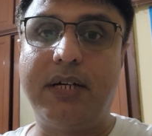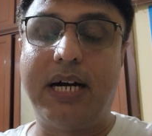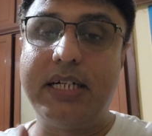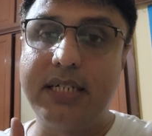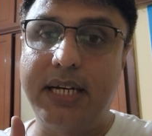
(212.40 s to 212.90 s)

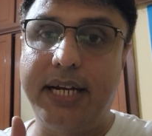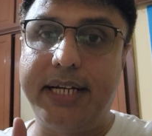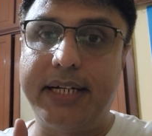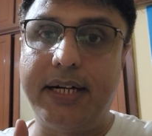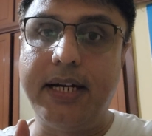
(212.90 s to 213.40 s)

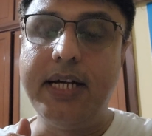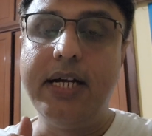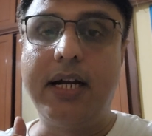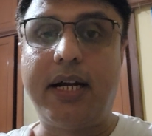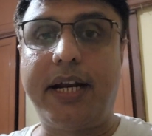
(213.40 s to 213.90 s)
unrelated,
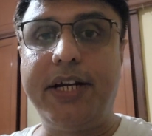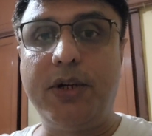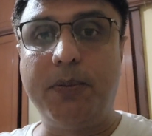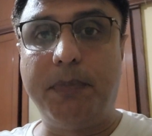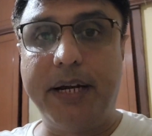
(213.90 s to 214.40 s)
trying
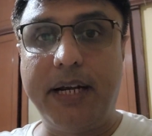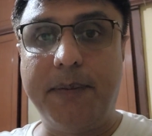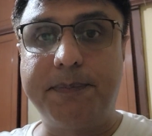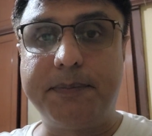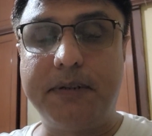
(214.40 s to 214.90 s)
to bring
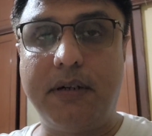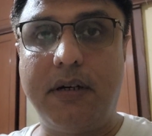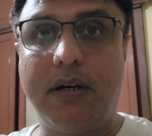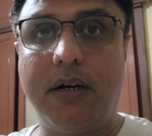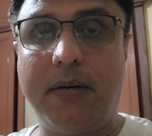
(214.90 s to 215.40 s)
up
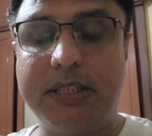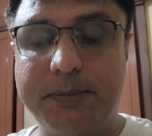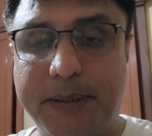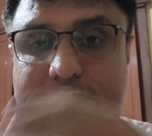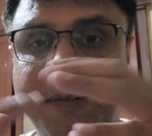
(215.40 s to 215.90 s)
a
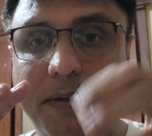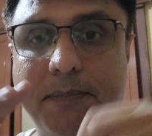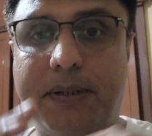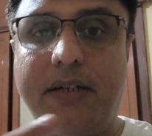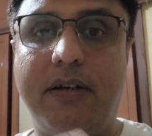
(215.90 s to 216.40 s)

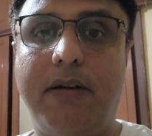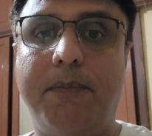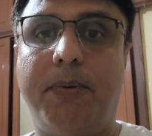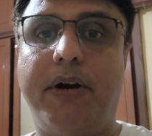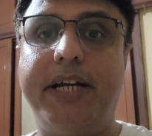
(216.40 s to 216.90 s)
specific particular
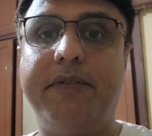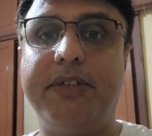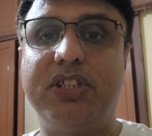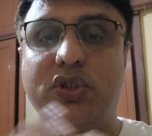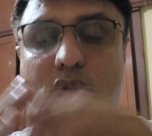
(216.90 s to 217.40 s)
point
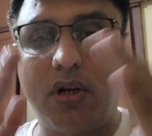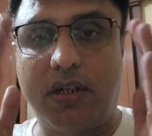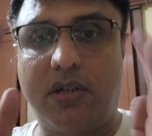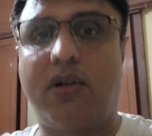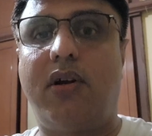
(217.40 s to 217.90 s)
which is
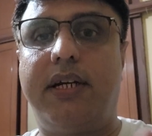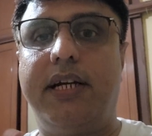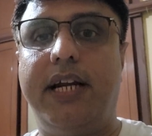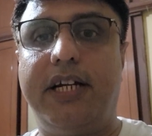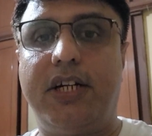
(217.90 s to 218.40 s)
not at all
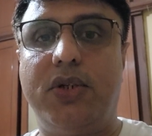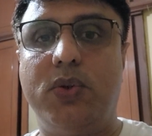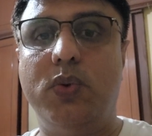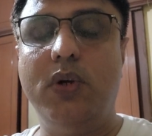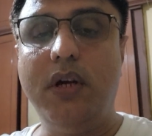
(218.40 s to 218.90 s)
related
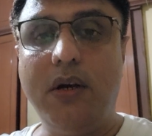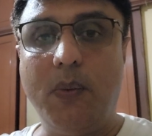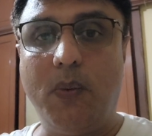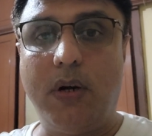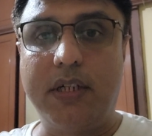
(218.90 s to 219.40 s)
to
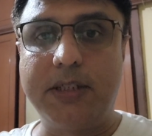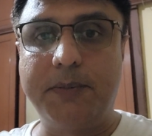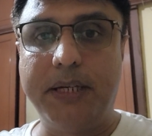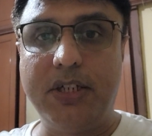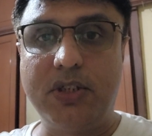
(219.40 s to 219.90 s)
what is
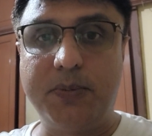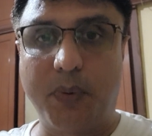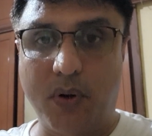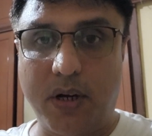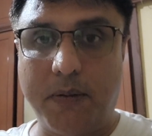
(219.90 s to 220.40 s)
being
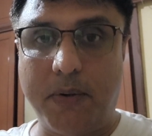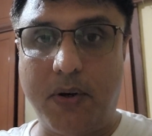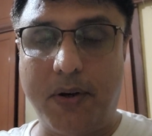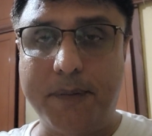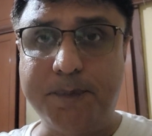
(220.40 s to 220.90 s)
spoken
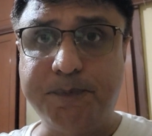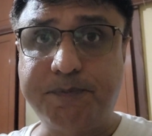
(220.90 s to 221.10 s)
about.